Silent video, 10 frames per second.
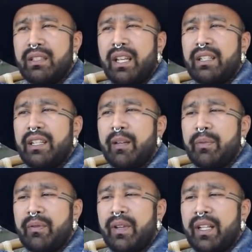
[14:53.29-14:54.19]
ending up
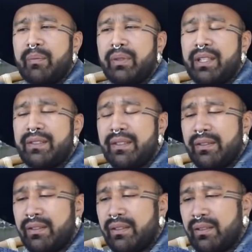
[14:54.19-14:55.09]
in random
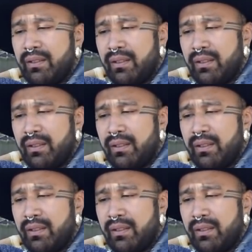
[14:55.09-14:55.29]
places and